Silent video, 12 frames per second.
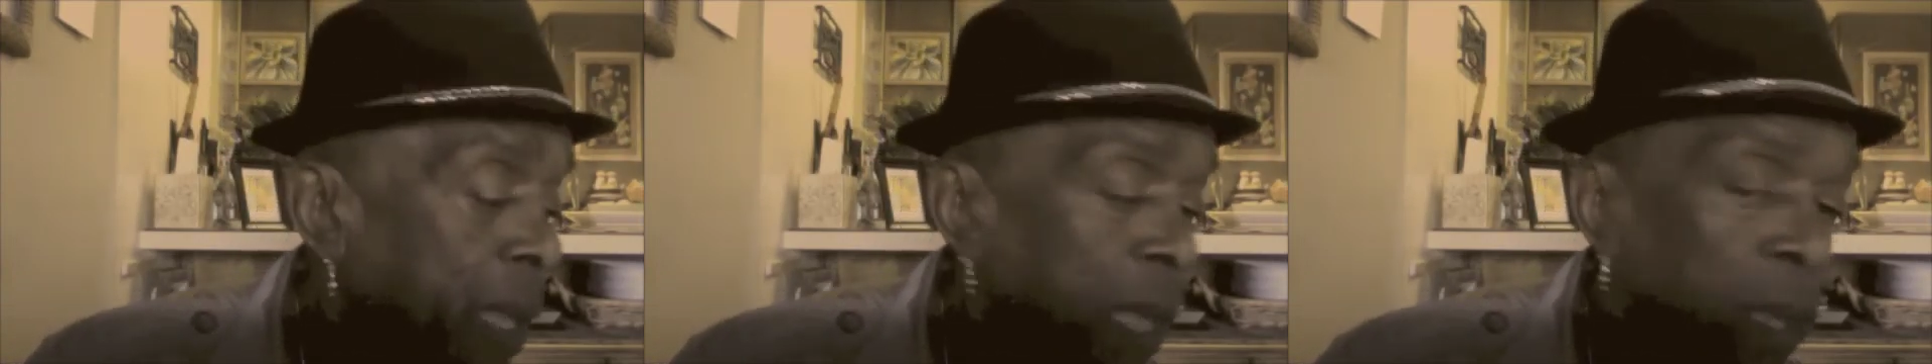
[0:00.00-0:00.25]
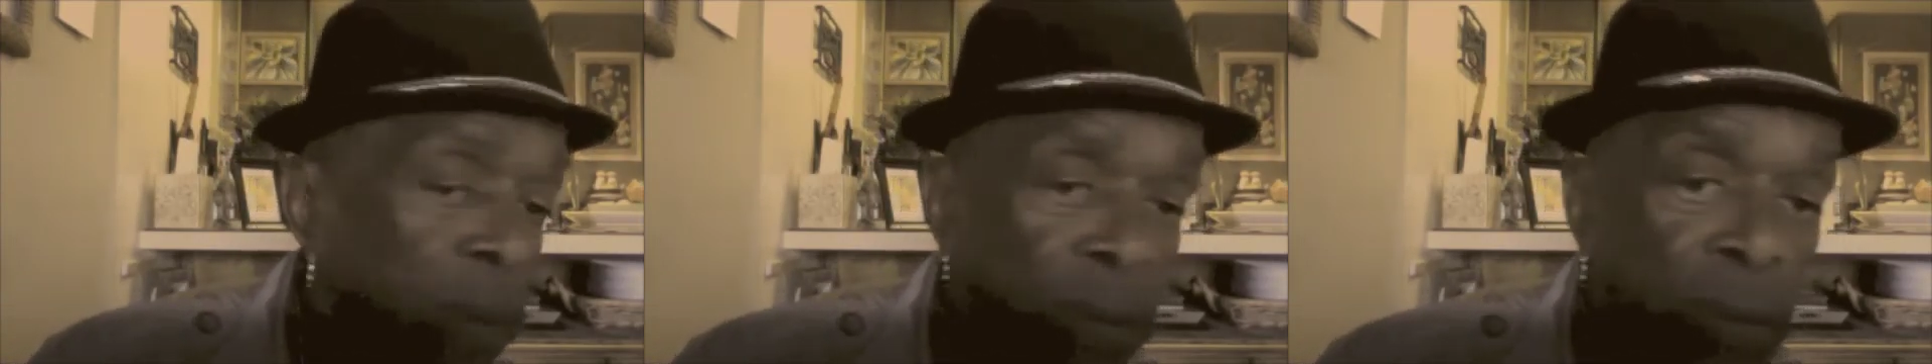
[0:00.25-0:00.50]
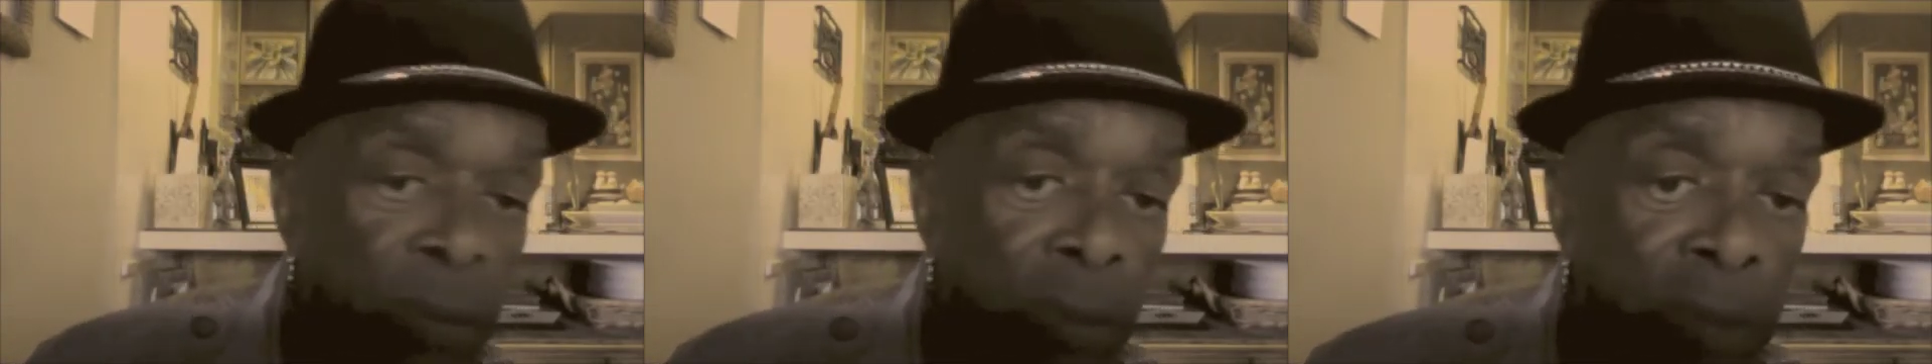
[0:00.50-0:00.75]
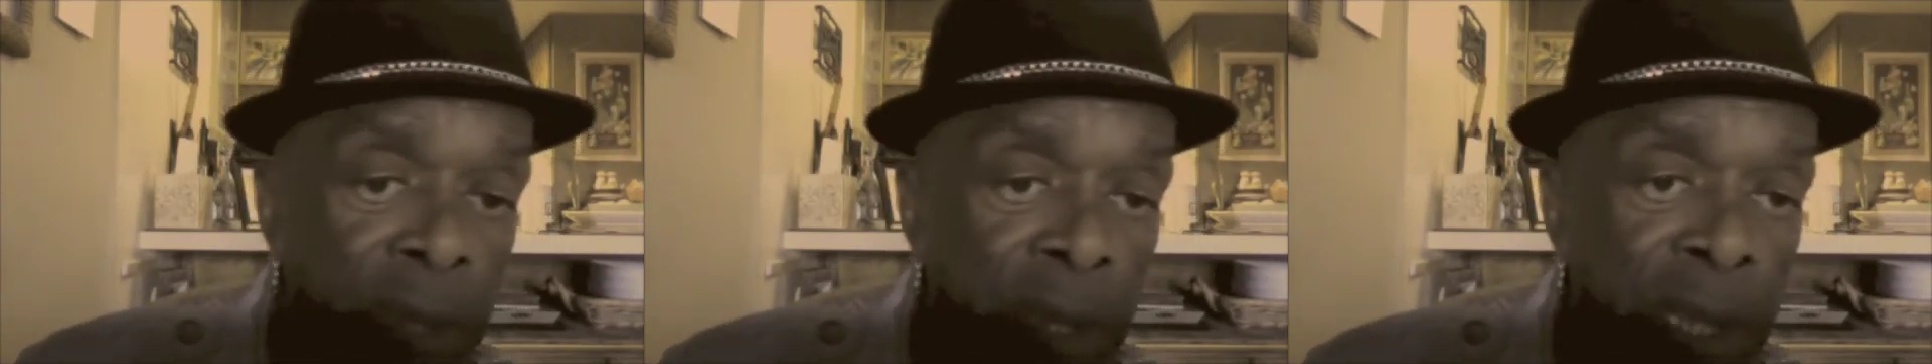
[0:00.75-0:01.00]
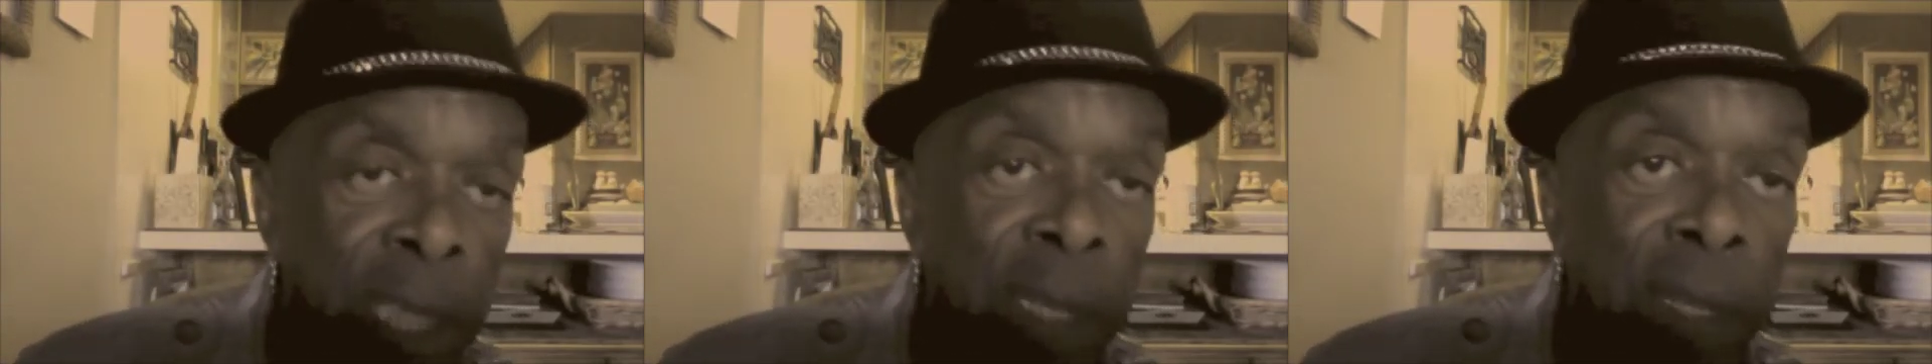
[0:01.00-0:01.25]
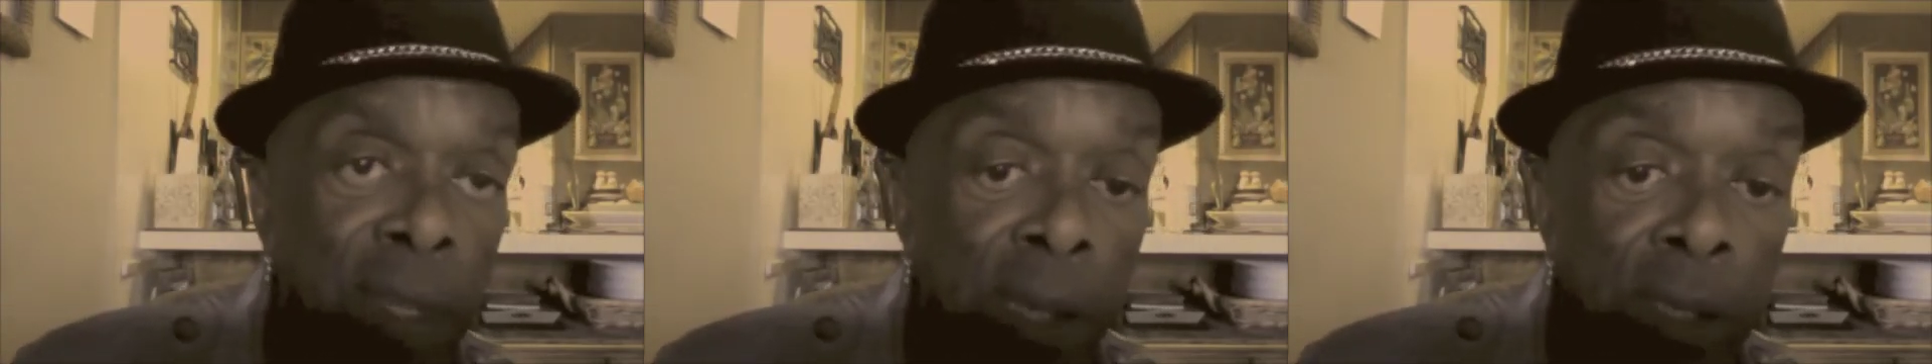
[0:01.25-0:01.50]
And to
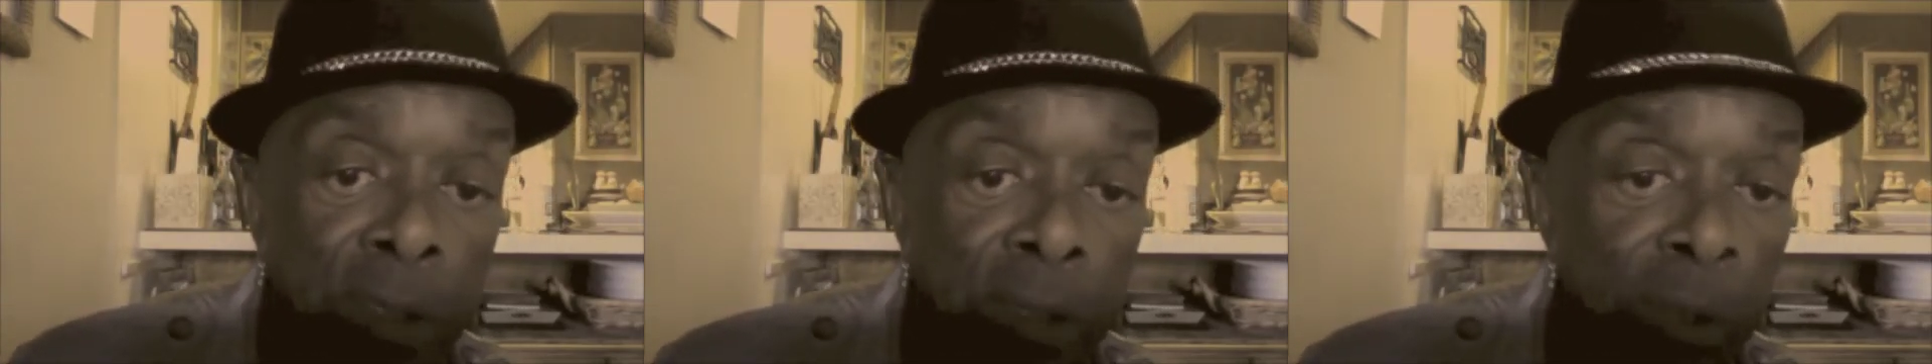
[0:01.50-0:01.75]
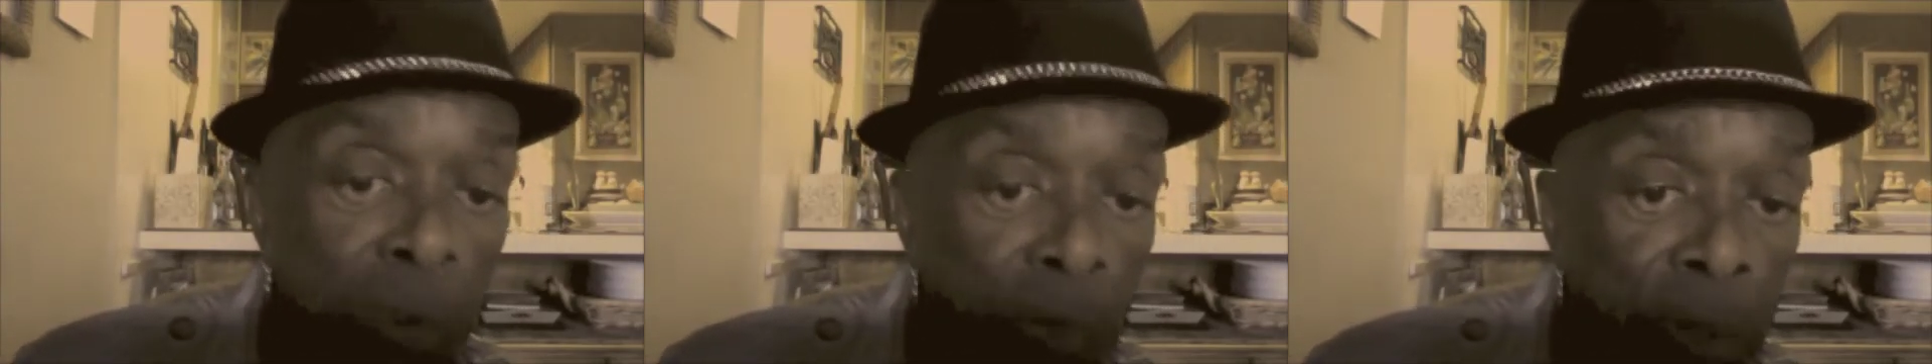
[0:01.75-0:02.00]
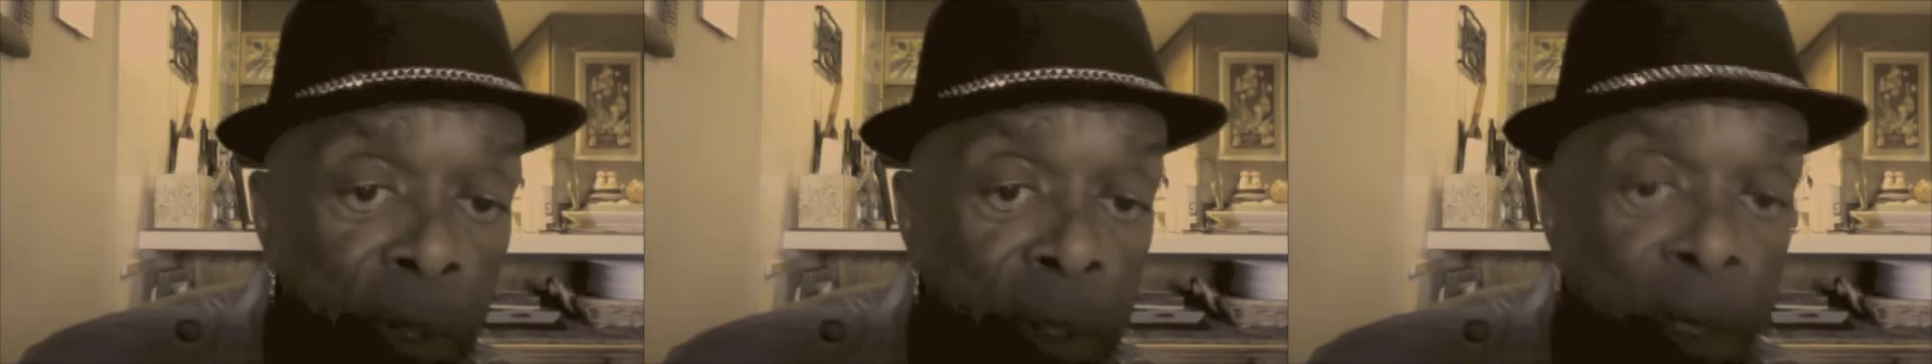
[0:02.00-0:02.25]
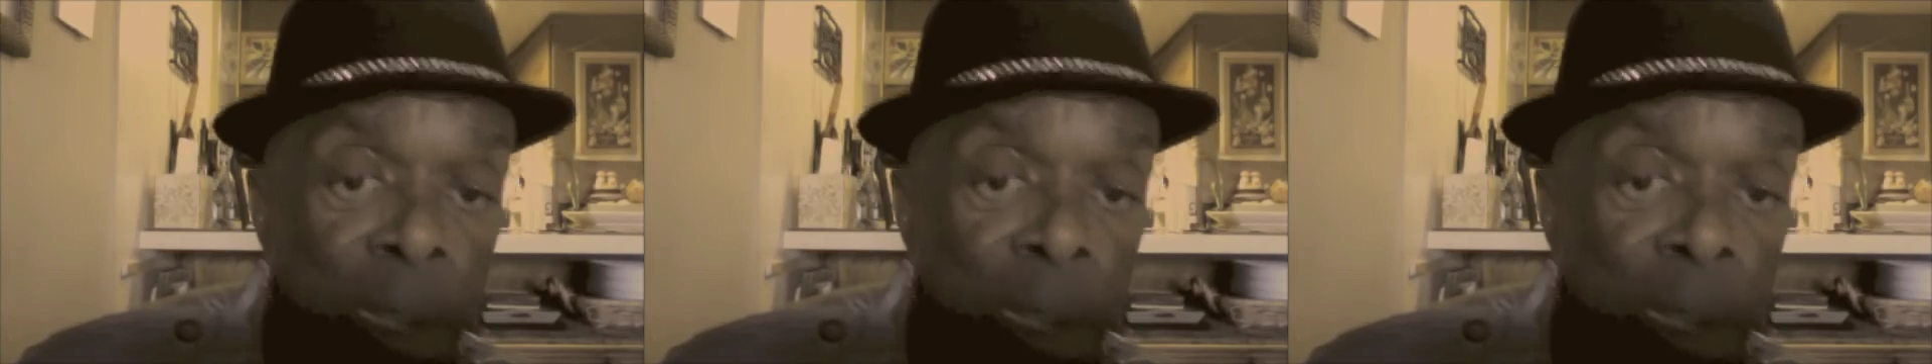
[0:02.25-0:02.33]
enlarge in the world that